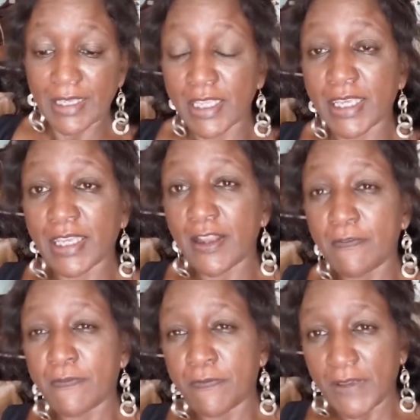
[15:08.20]
They can
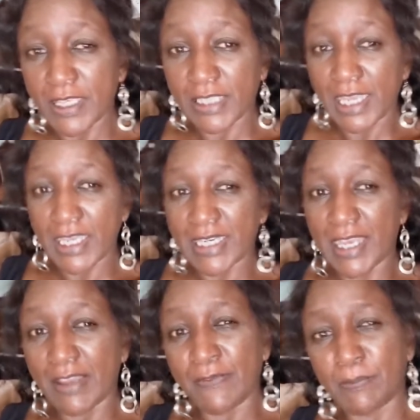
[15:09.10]

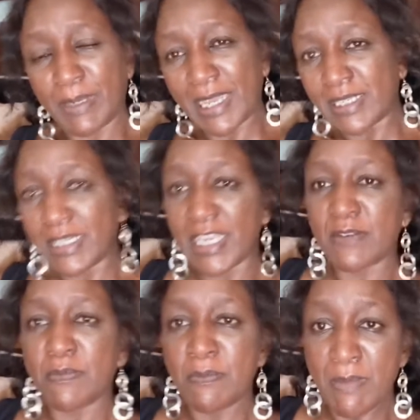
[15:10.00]
I've applied it
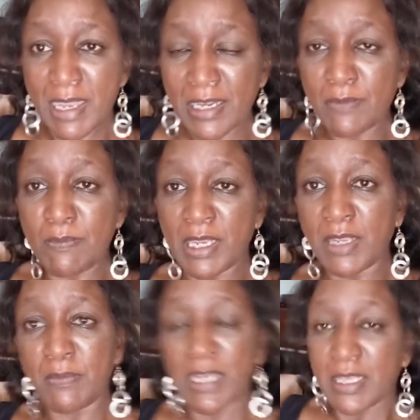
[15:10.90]
in many, many,
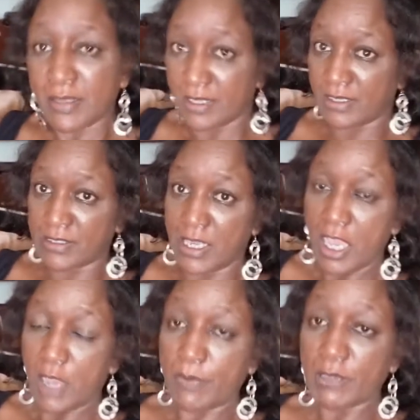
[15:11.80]
many things.
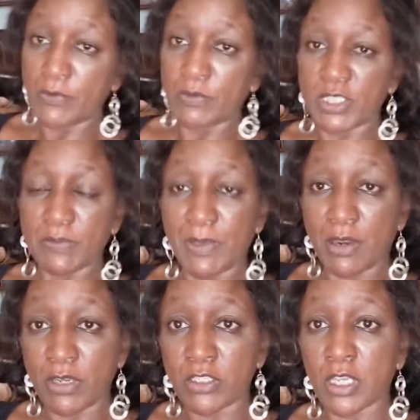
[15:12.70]
Apart from just
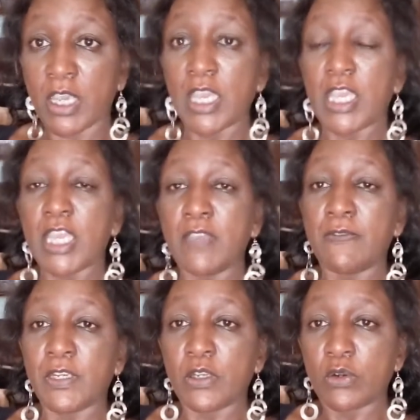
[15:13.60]
marriage,
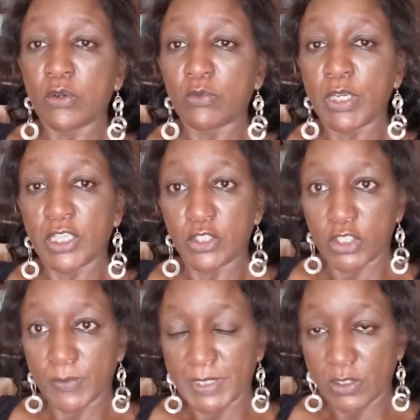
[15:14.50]
even
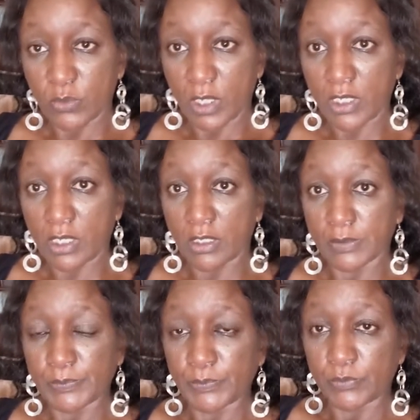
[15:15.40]
relationships at work,
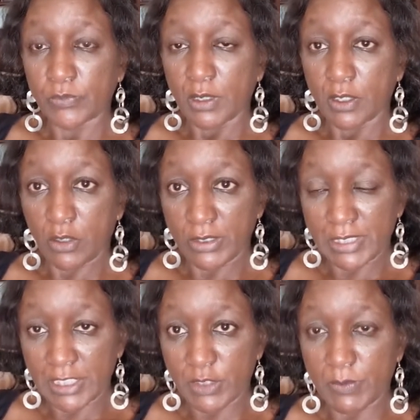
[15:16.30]

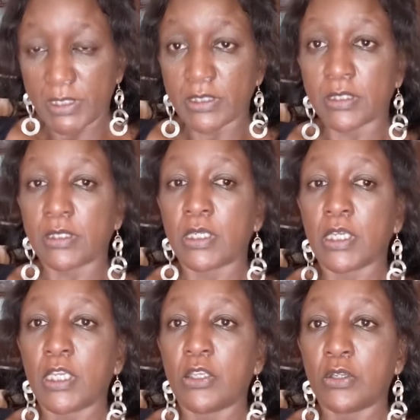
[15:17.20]
contentment,
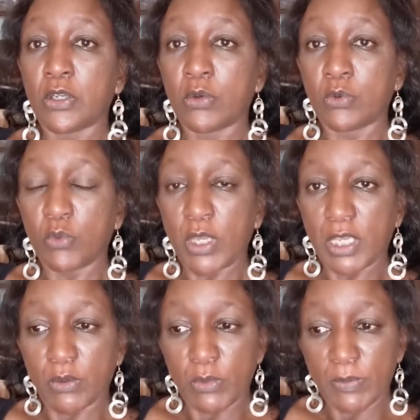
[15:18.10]
you know,
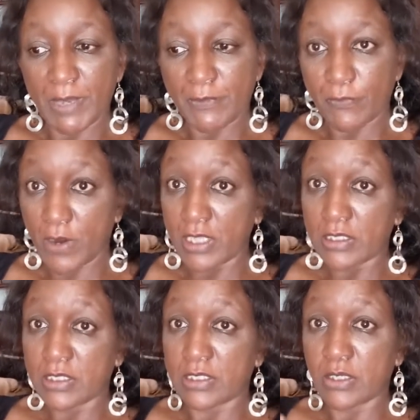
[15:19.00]
with my
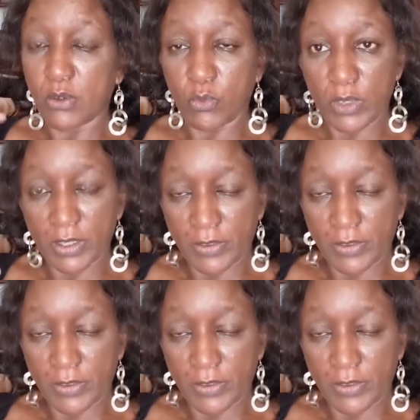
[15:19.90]
friends, with